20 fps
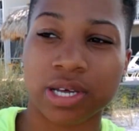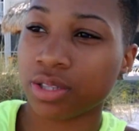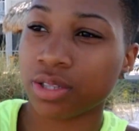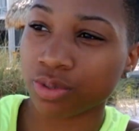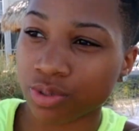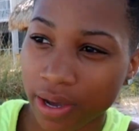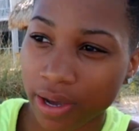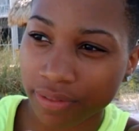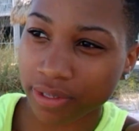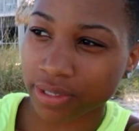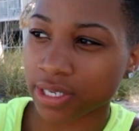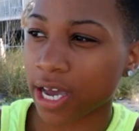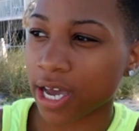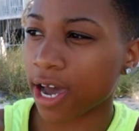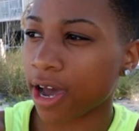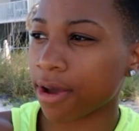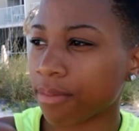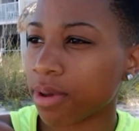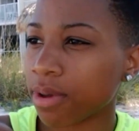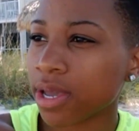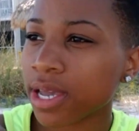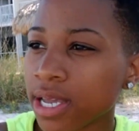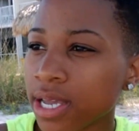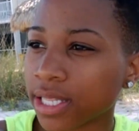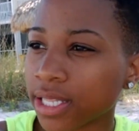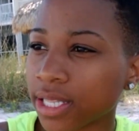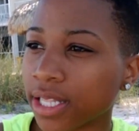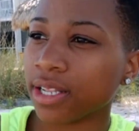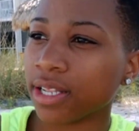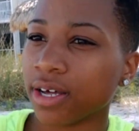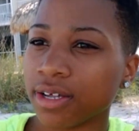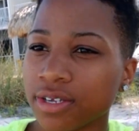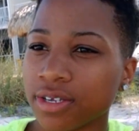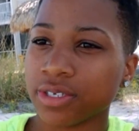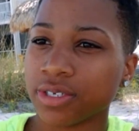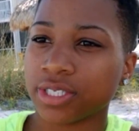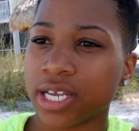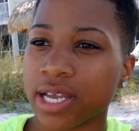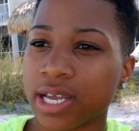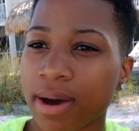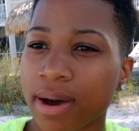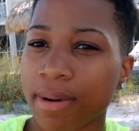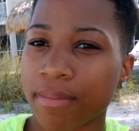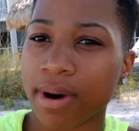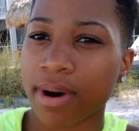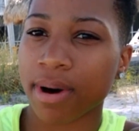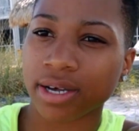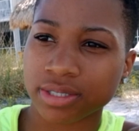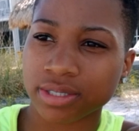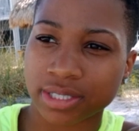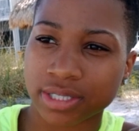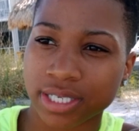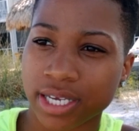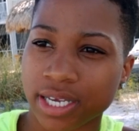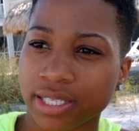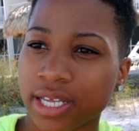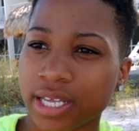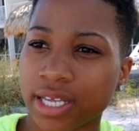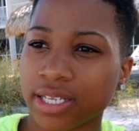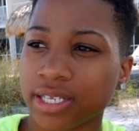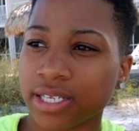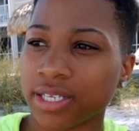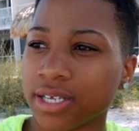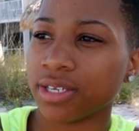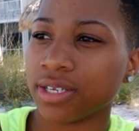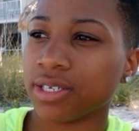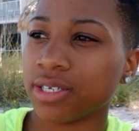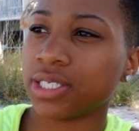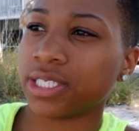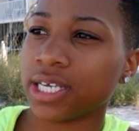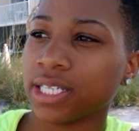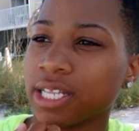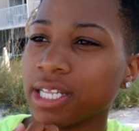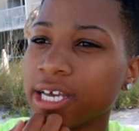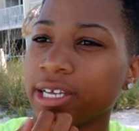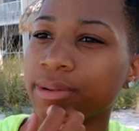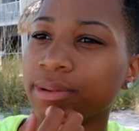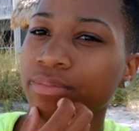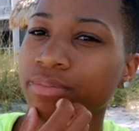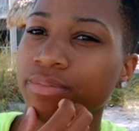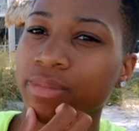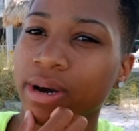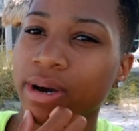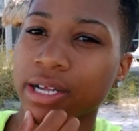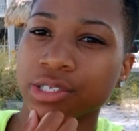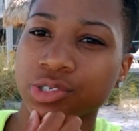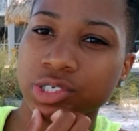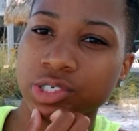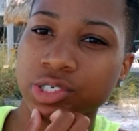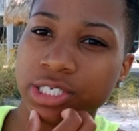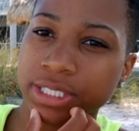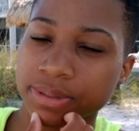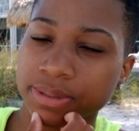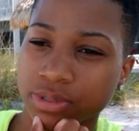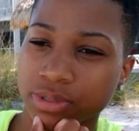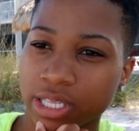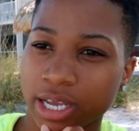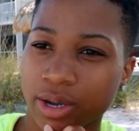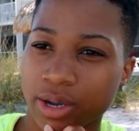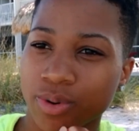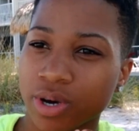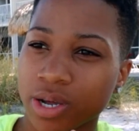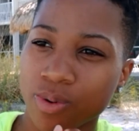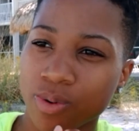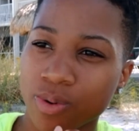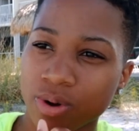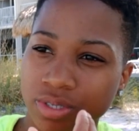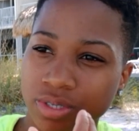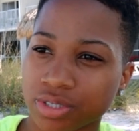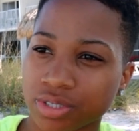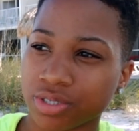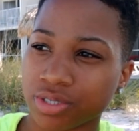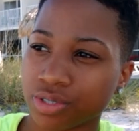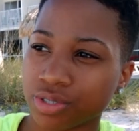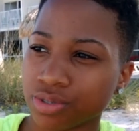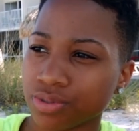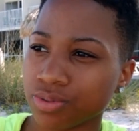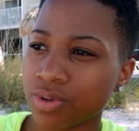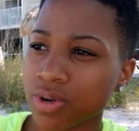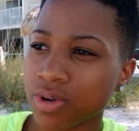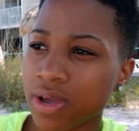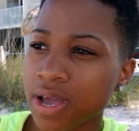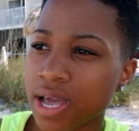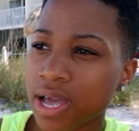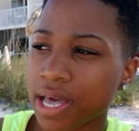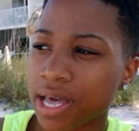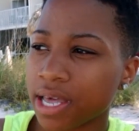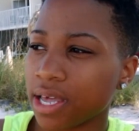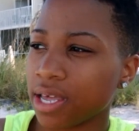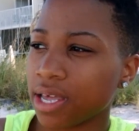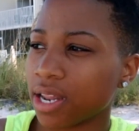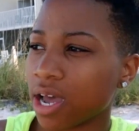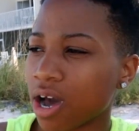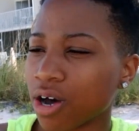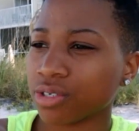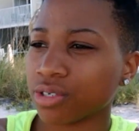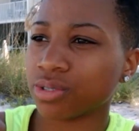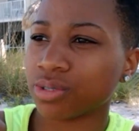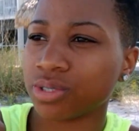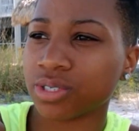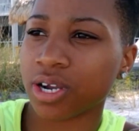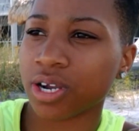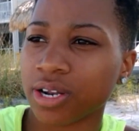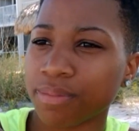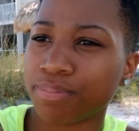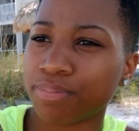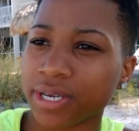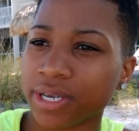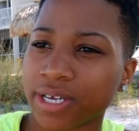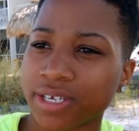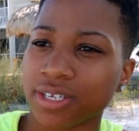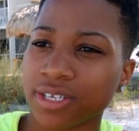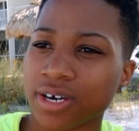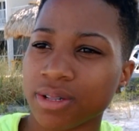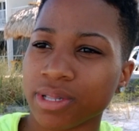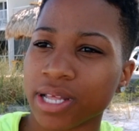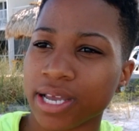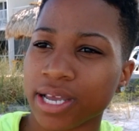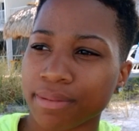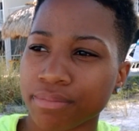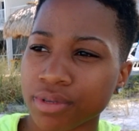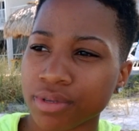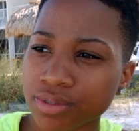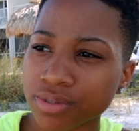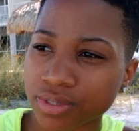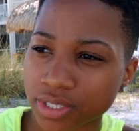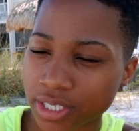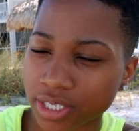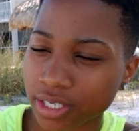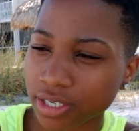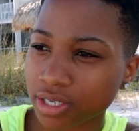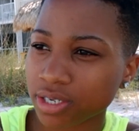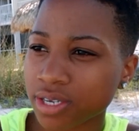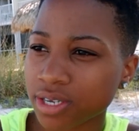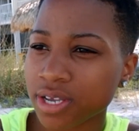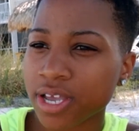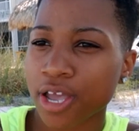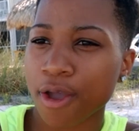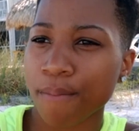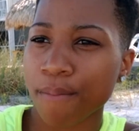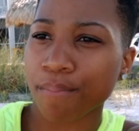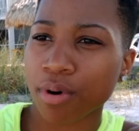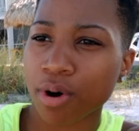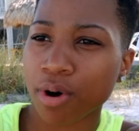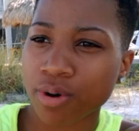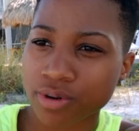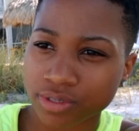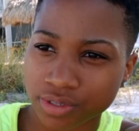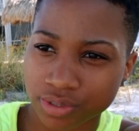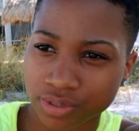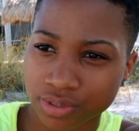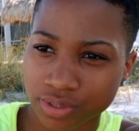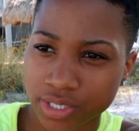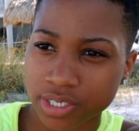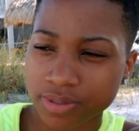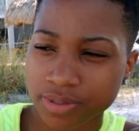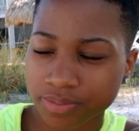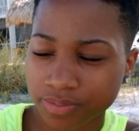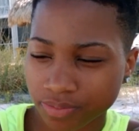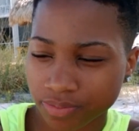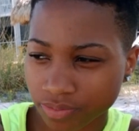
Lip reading: throughout the time. They didn't understand my mindset. They didn't understand like my dreams, like what I wanted to do. And I also started picking up like music and poetry